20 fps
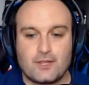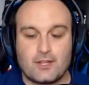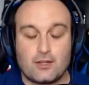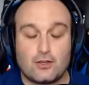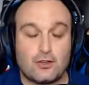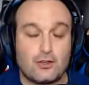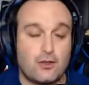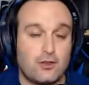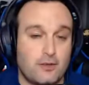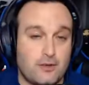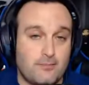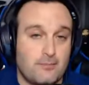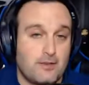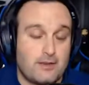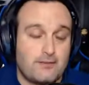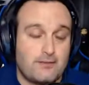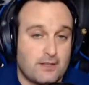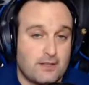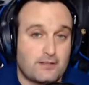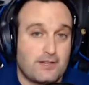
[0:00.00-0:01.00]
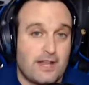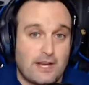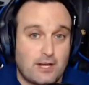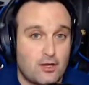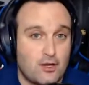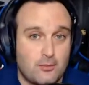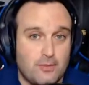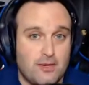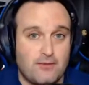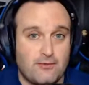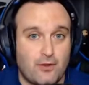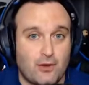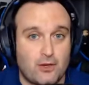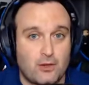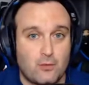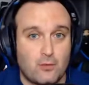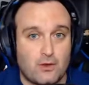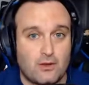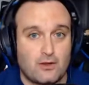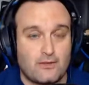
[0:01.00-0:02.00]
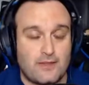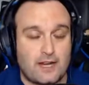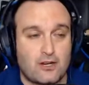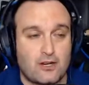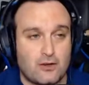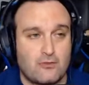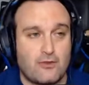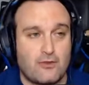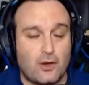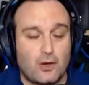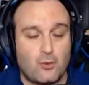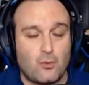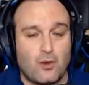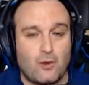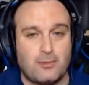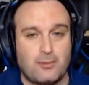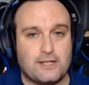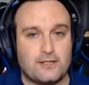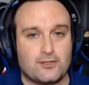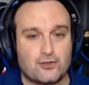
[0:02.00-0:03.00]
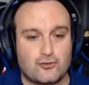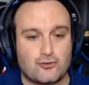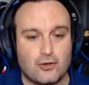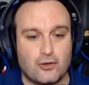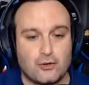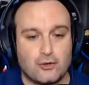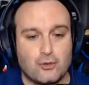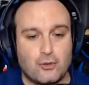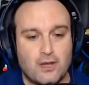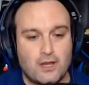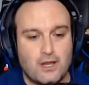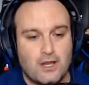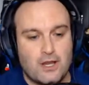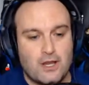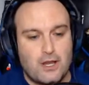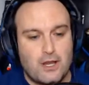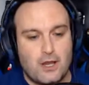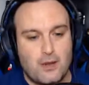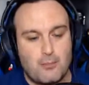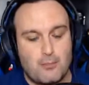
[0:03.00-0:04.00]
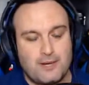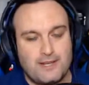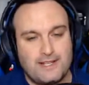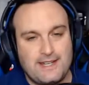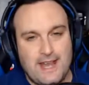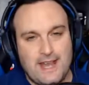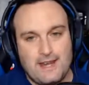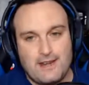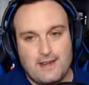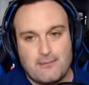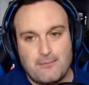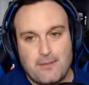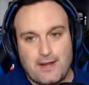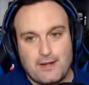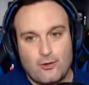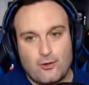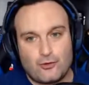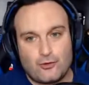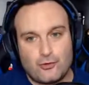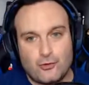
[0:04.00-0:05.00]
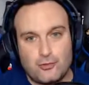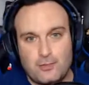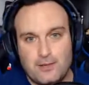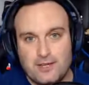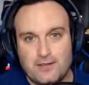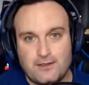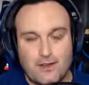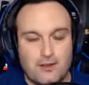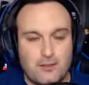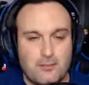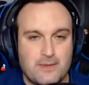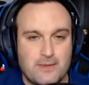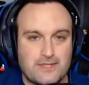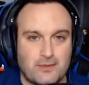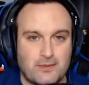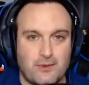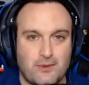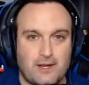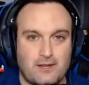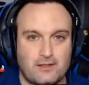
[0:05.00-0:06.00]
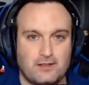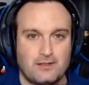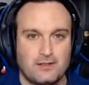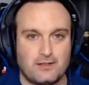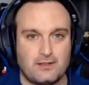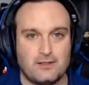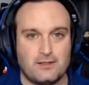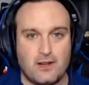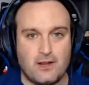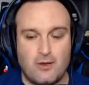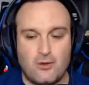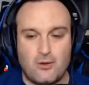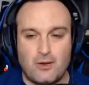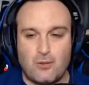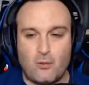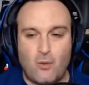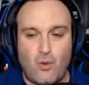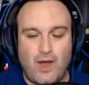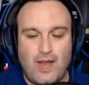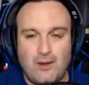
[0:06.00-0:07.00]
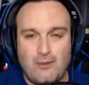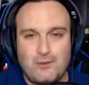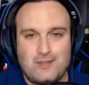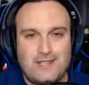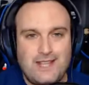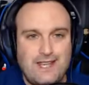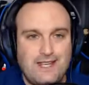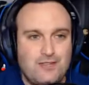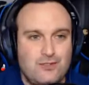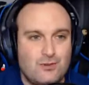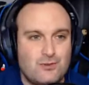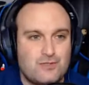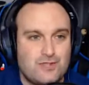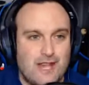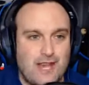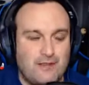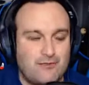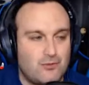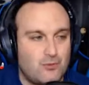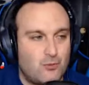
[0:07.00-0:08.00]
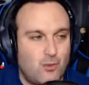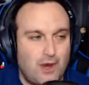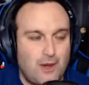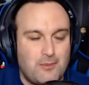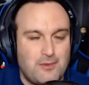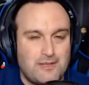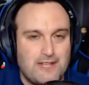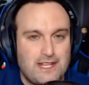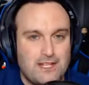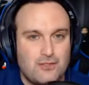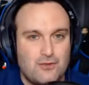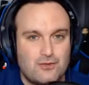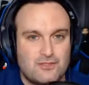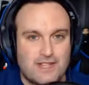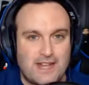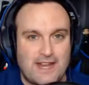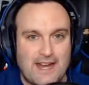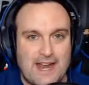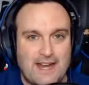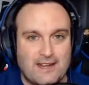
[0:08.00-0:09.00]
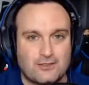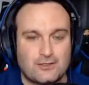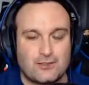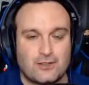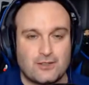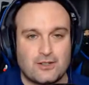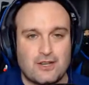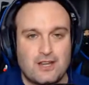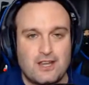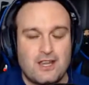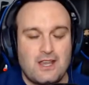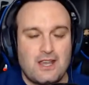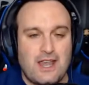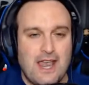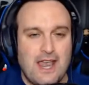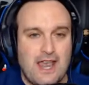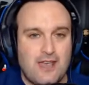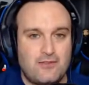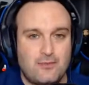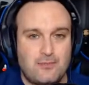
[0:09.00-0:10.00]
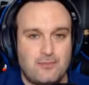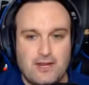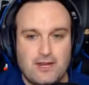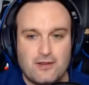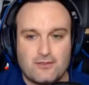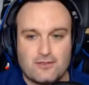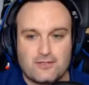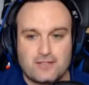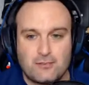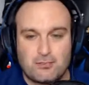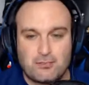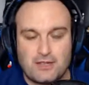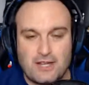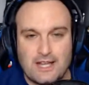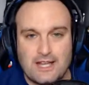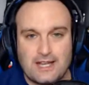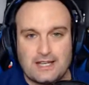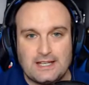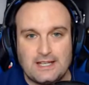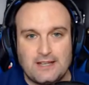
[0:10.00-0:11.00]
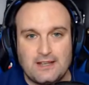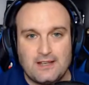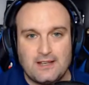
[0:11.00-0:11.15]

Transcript: that could very well be true. But again, it might also be another misdirect. Why would they use that actor, Evan Peters, to play